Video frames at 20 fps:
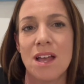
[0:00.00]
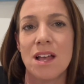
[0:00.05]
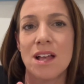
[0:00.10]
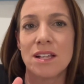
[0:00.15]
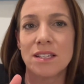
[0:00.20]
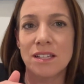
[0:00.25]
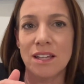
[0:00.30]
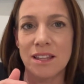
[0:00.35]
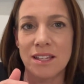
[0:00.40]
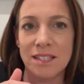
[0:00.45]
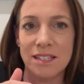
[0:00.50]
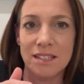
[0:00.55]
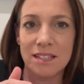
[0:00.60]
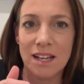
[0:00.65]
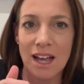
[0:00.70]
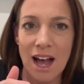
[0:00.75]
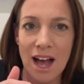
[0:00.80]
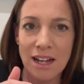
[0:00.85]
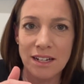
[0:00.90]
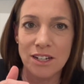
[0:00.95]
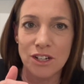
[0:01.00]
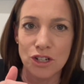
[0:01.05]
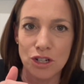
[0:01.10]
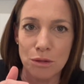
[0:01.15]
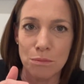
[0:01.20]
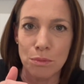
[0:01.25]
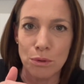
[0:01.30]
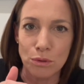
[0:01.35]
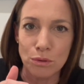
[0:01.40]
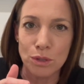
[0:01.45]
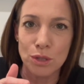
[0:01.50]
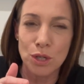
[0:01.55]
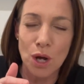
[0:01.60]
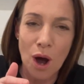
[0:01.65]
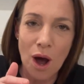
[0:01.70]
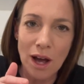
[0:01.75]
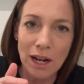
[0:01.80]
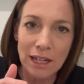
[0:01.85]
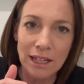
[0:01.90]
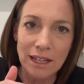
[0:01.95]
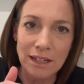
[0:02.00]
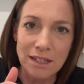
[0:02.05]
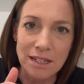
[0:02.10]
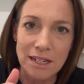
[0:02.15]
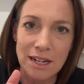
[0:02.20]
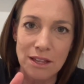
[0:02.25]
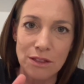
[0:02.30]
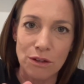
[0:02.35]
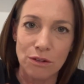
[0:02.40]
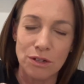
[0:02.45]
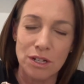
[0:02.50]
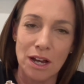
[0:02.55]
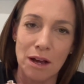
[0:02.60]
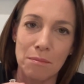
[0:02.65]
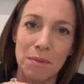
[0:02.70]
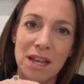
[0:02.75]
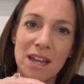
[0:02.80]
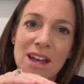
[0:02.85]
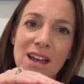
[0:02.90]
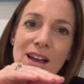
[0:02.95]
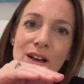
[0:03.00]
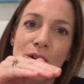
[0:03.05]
So the scar tissue pulls tightly underneath your tummy,